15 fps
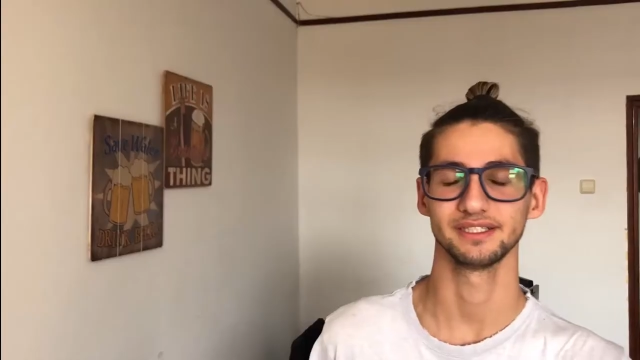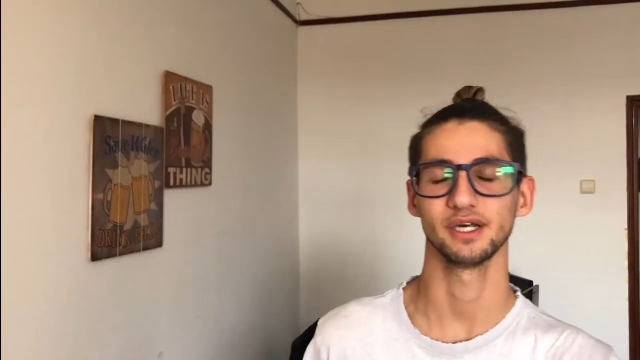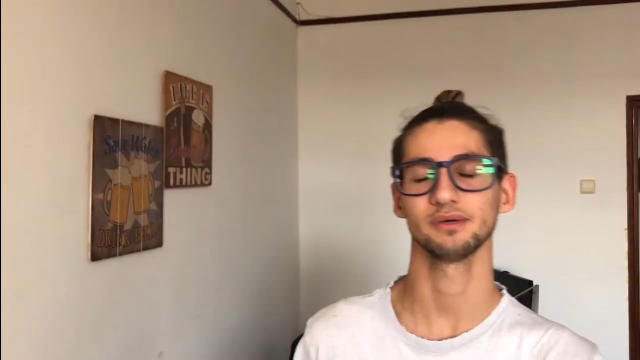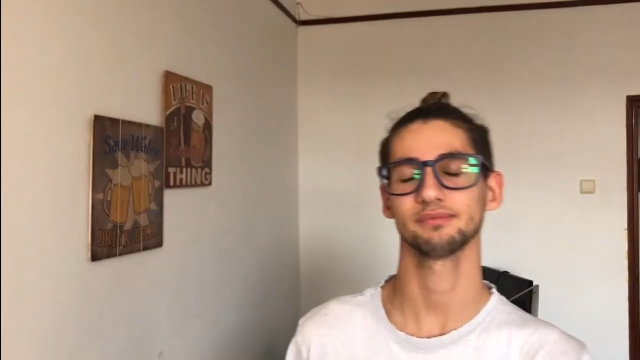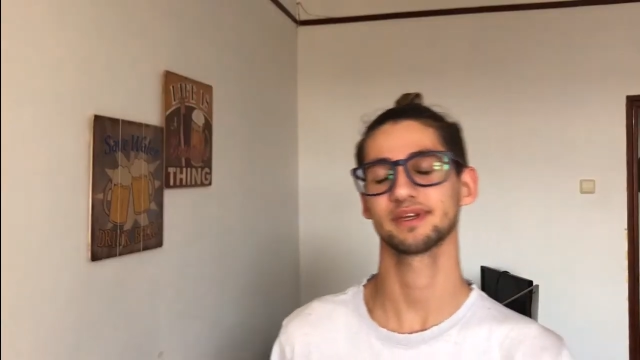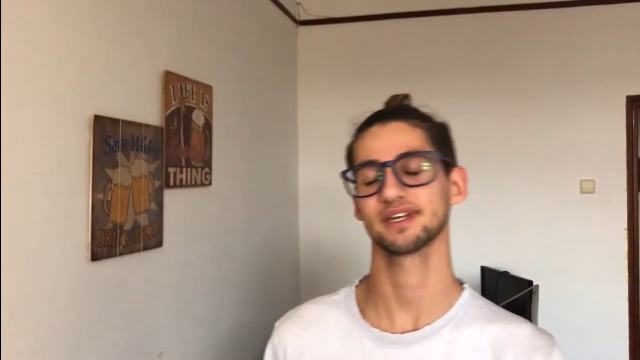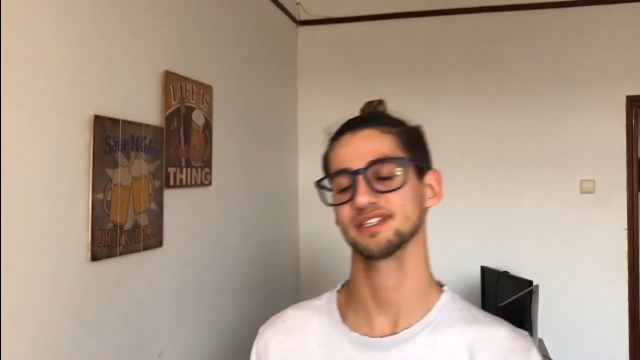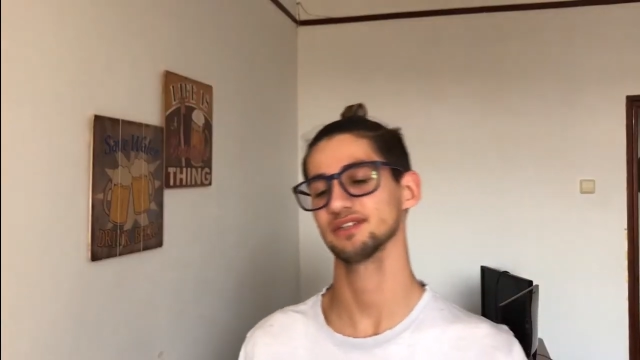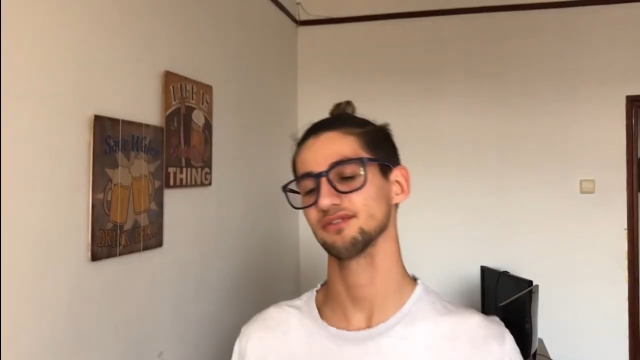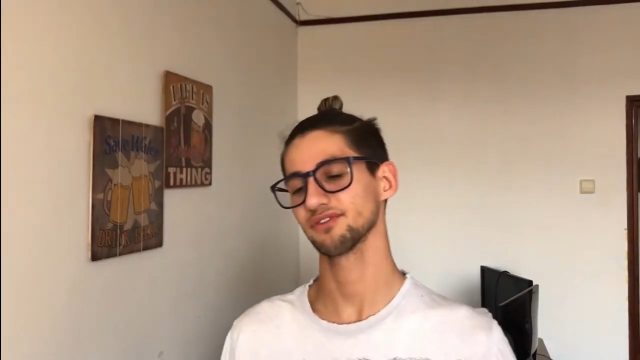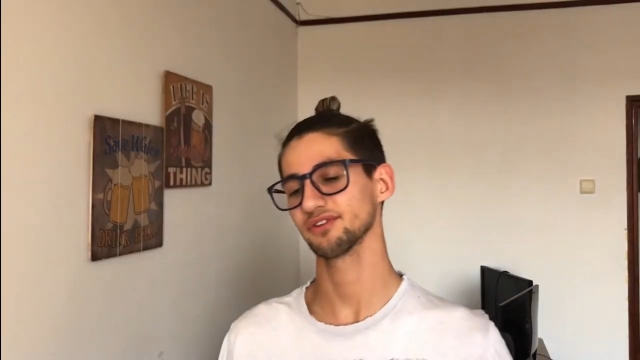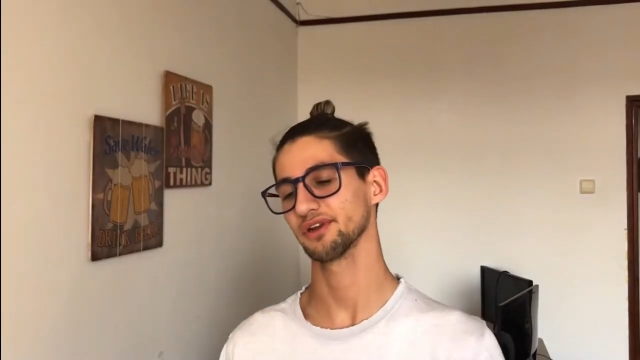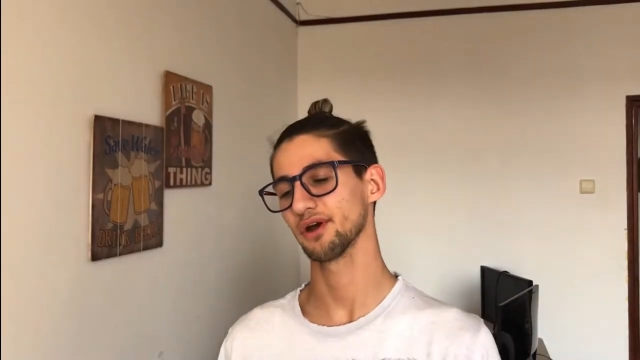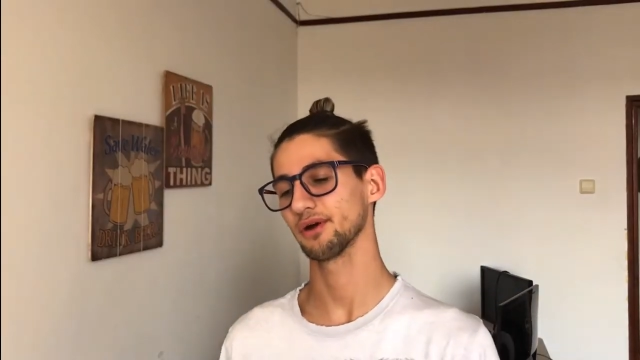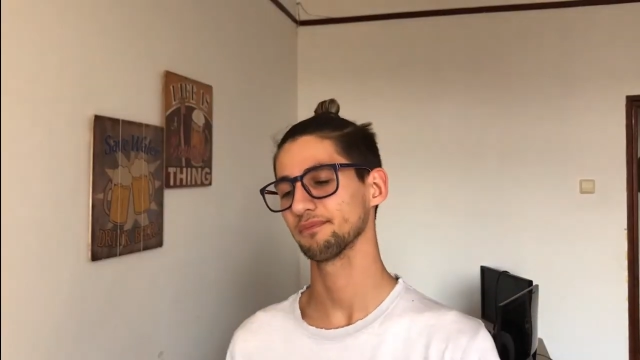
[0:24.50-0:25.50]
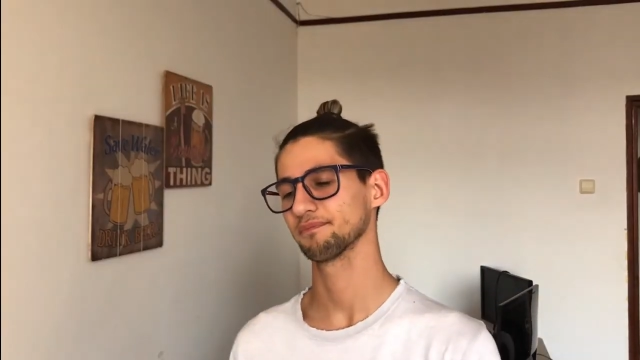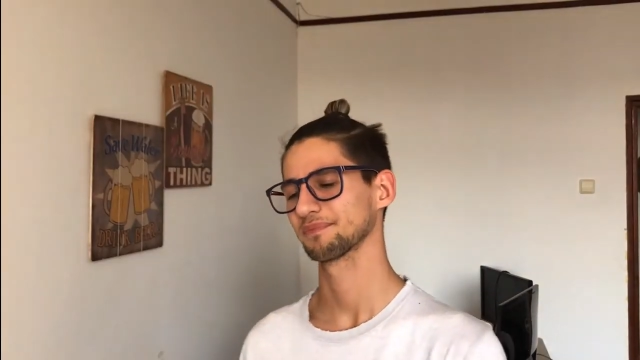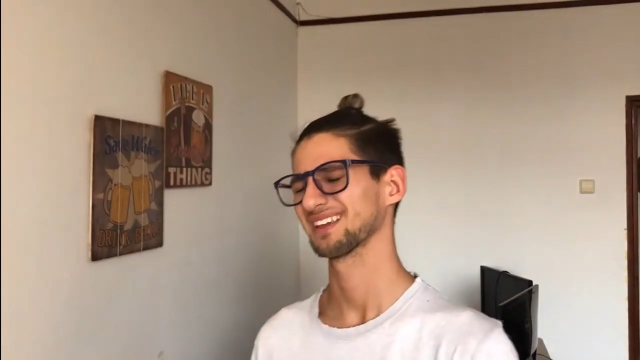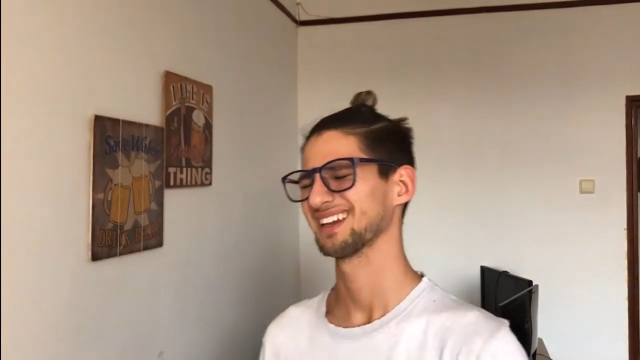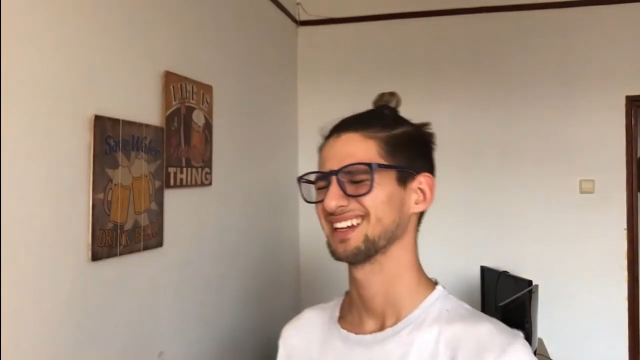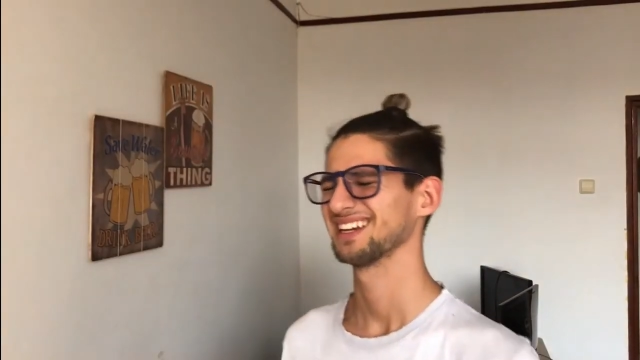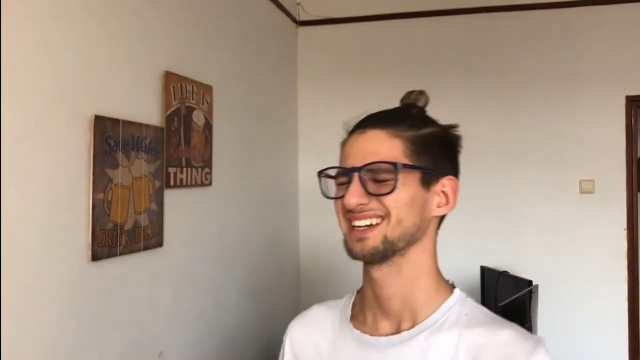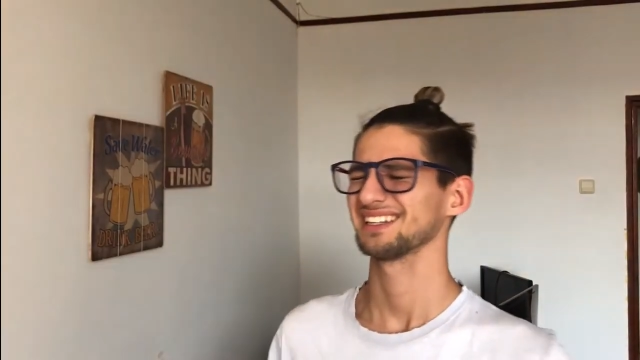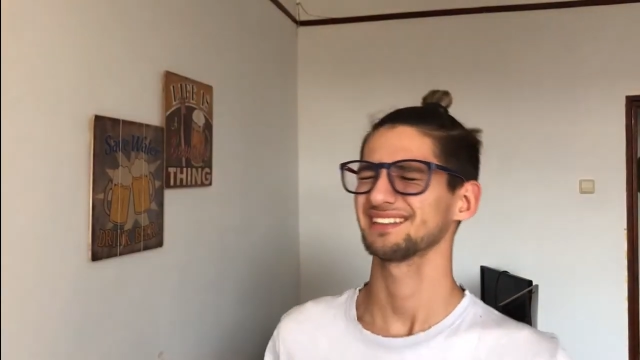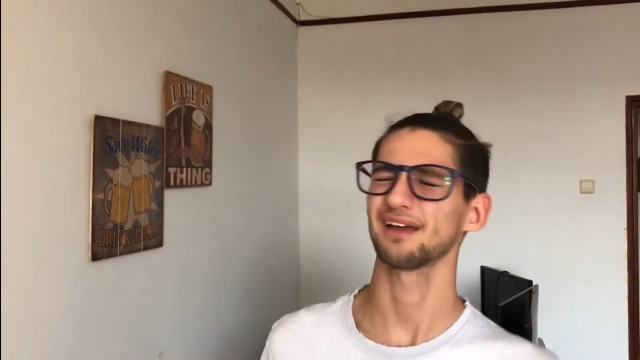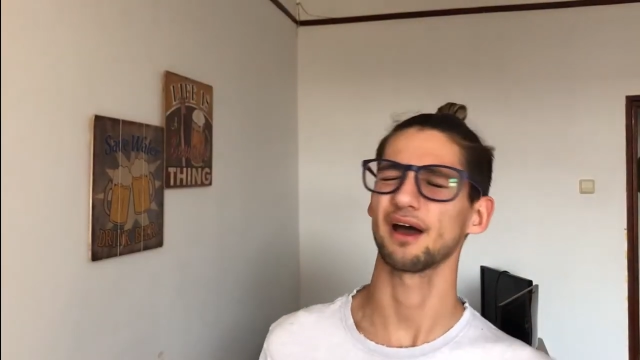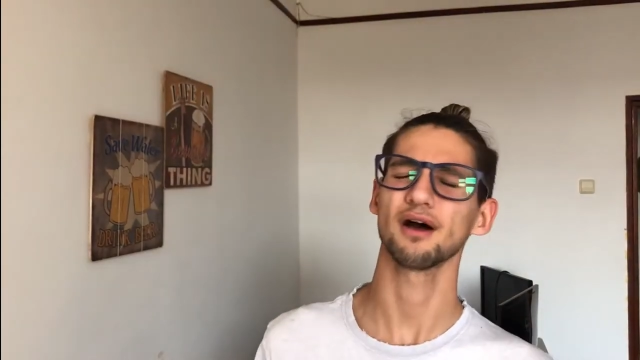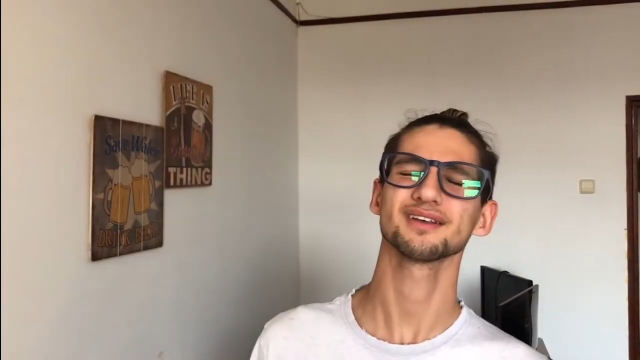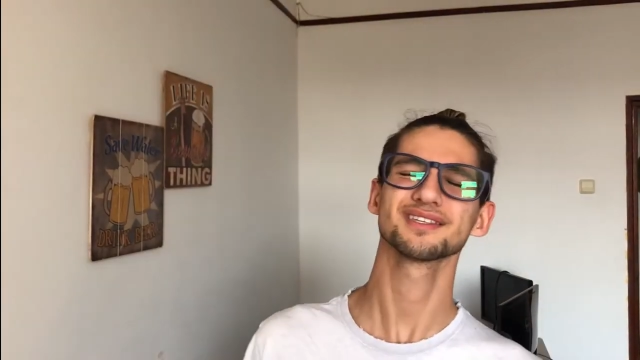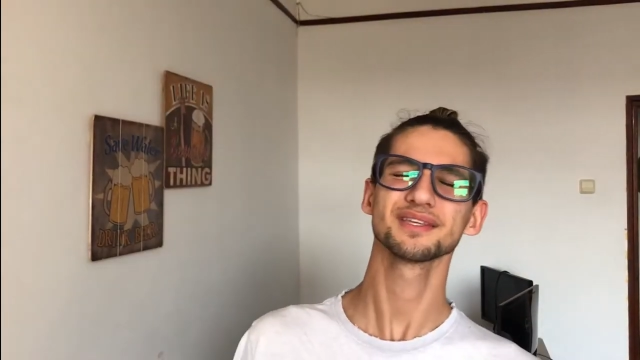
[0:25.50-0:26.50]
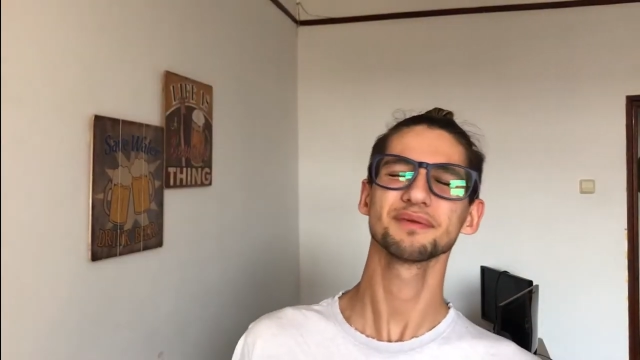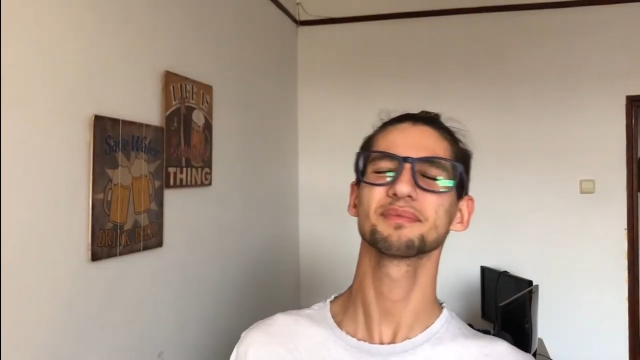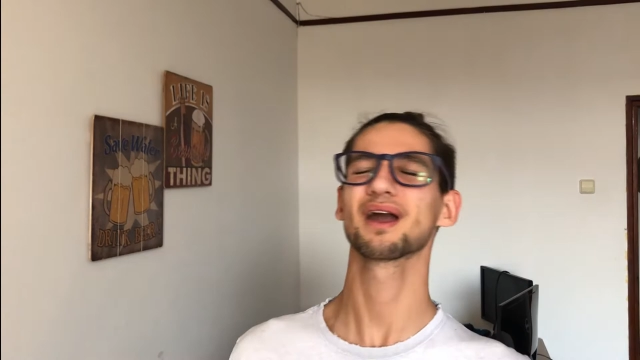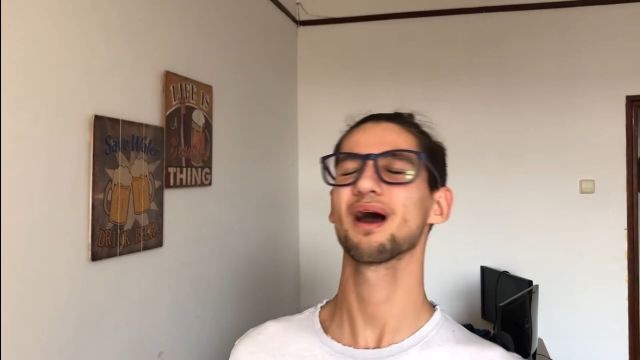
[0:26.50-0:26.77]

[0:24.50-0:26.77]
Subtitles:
know, because of, you know, the awesome